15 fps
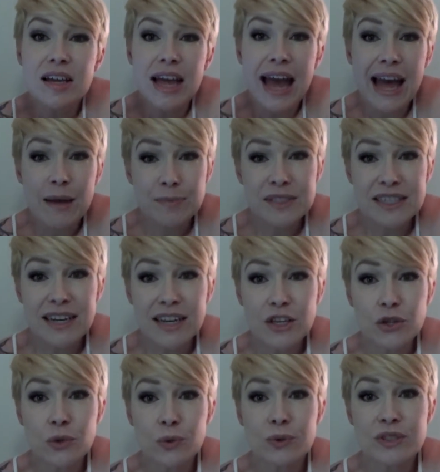apps that I
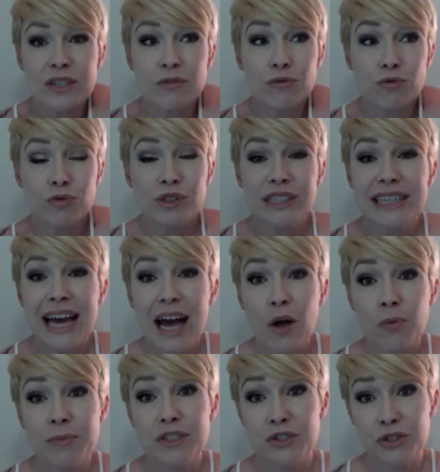use that have really
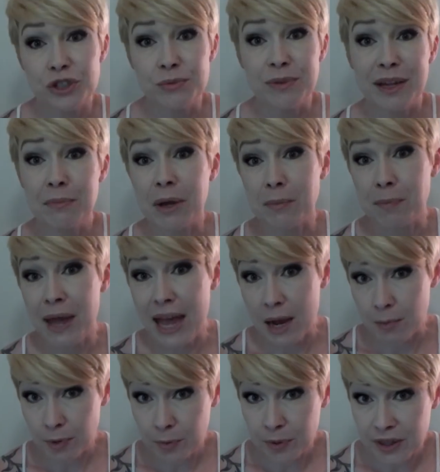helped me streamline my
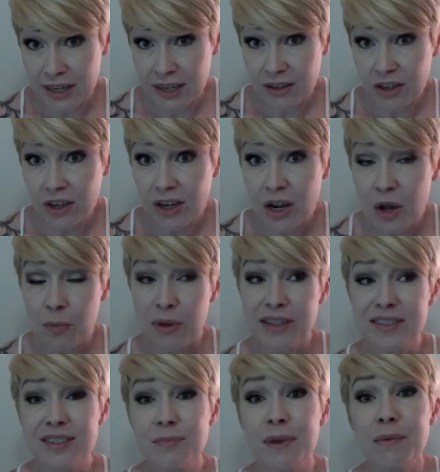paper planner,
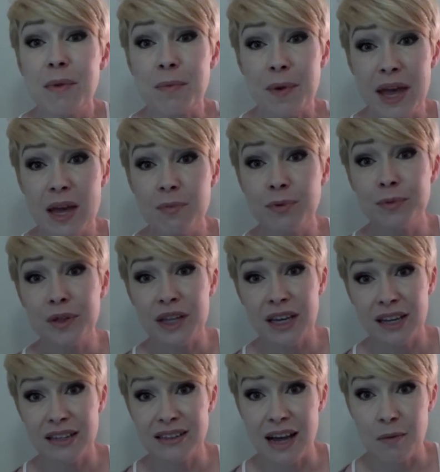because it's made my paper
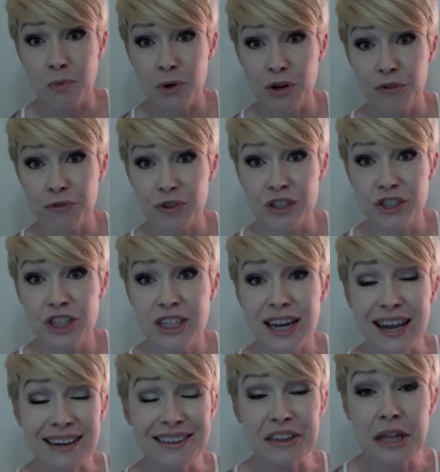planning a lot more efficient
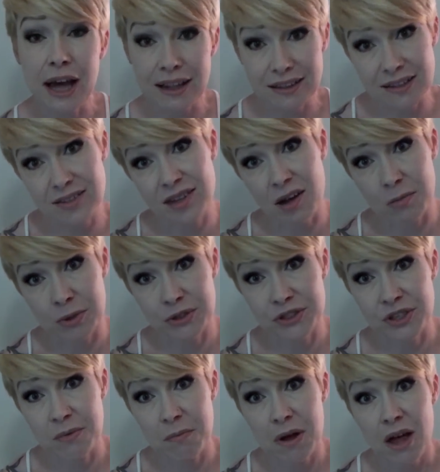and a lot less
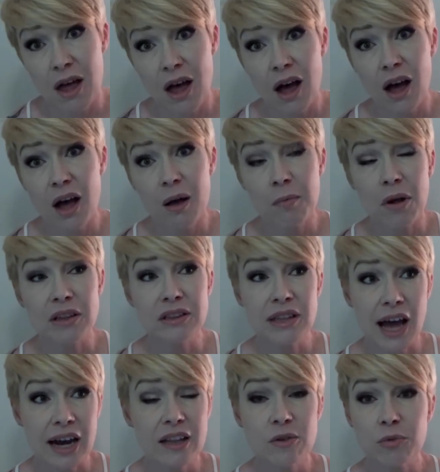cumbersome. A
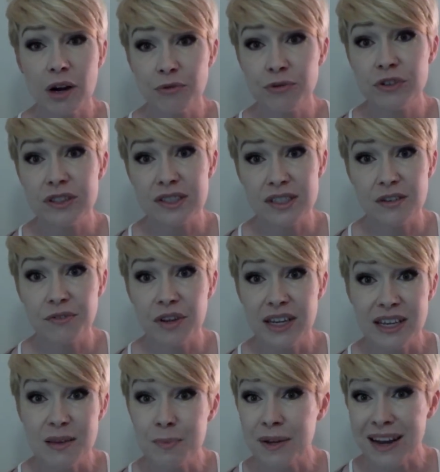lot of the reference stuff I
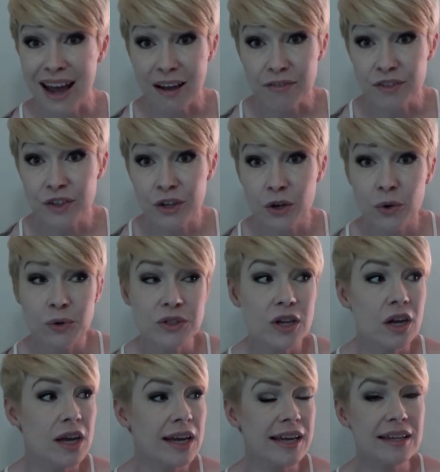keep in Evernote
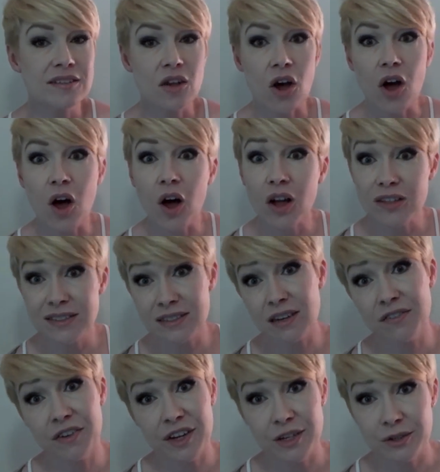is all
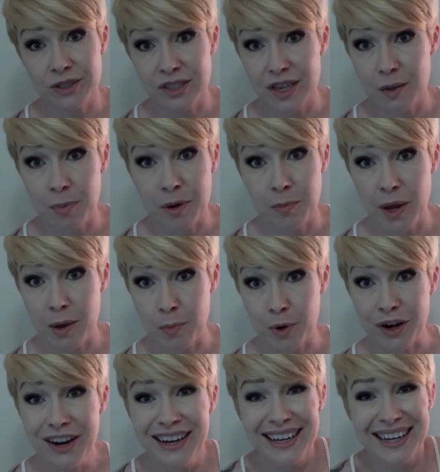stuff I used to keep on paper